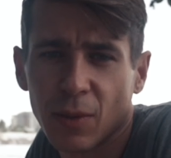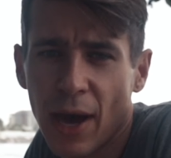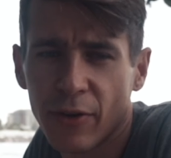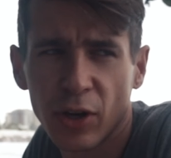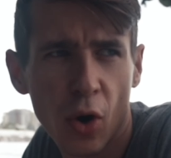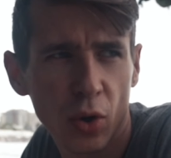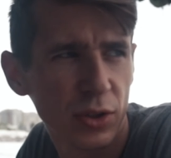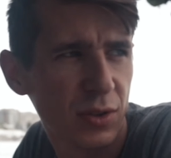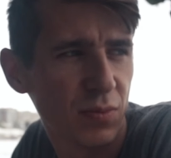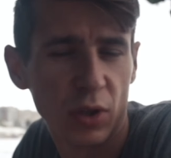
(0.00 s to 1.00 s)
battery
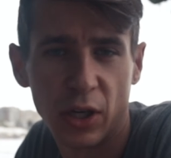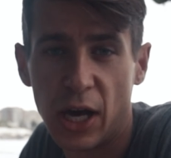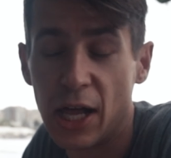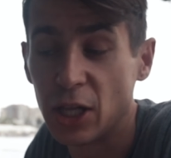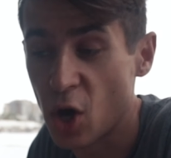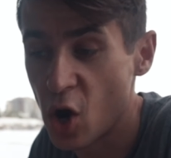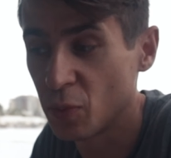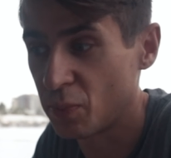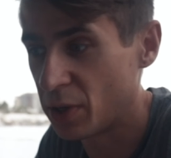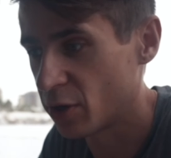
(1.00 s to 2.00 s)
holds a
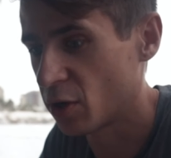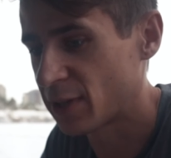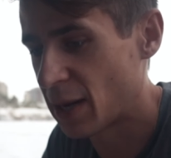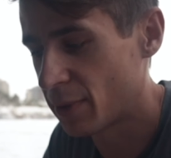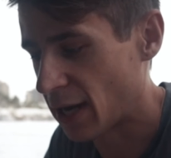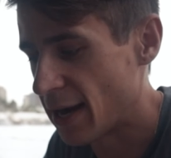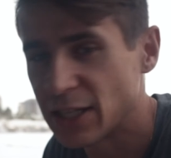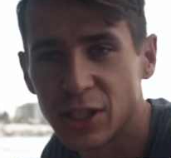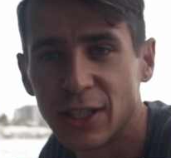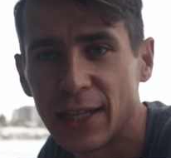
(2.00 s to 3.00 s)
long period of time. Like, I
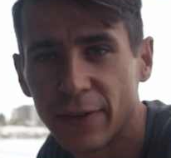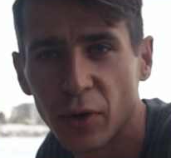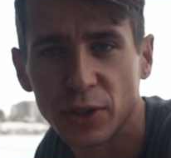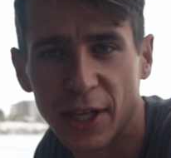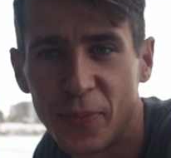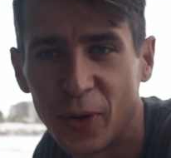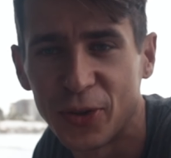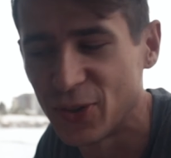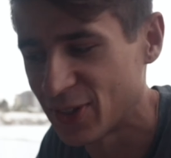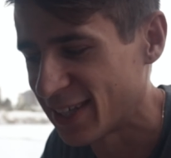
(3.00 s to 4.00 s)
actually never was able
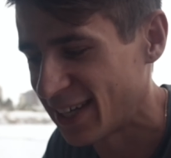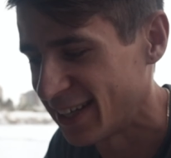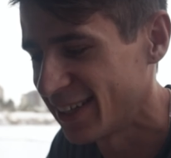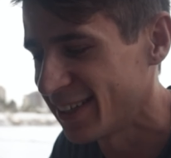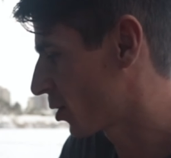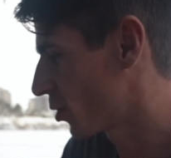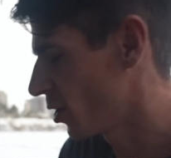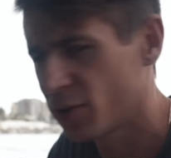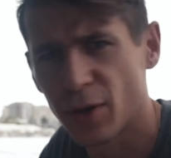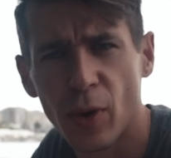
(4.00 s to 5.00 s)
to kill it.
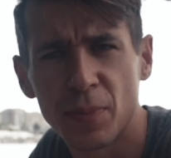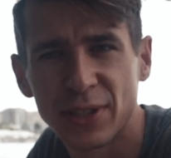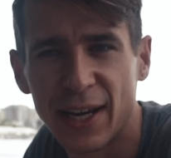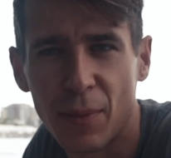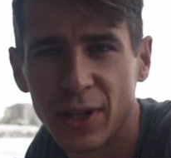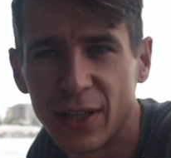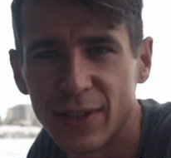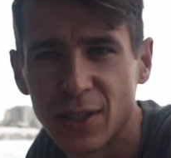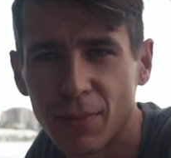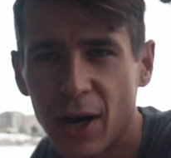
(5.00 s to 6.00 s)
According to the website, I believe
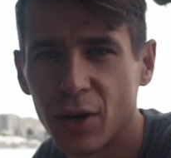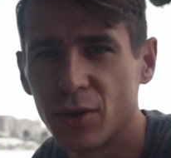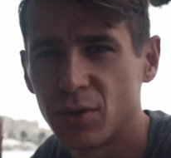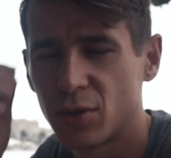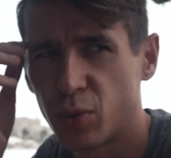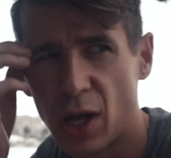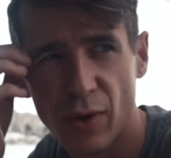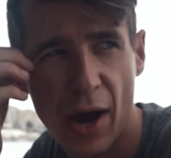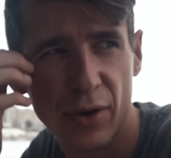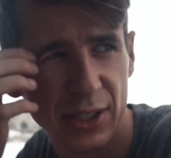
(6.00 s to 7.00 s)
it's about 12
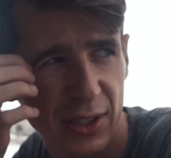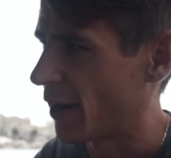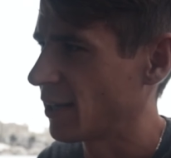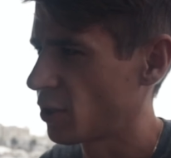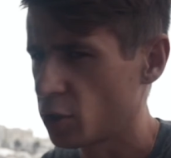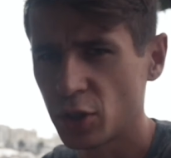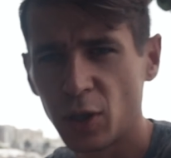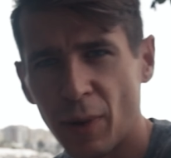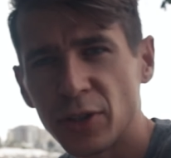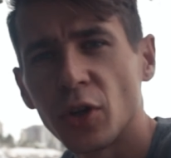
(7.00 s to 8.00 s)
hours. I guess it also
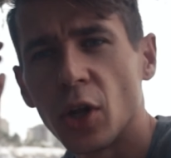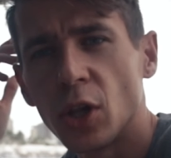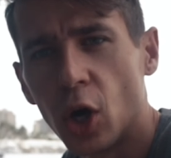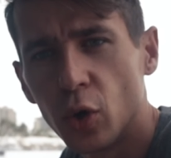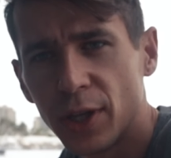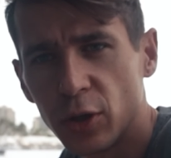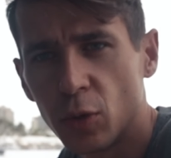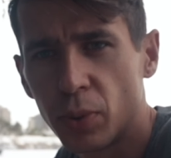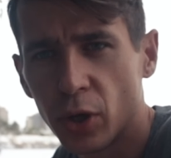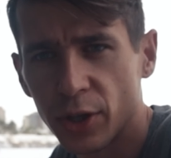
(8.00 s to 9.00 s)
depends on the load that you
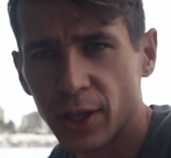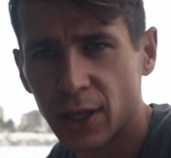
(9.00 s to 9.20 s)
put on the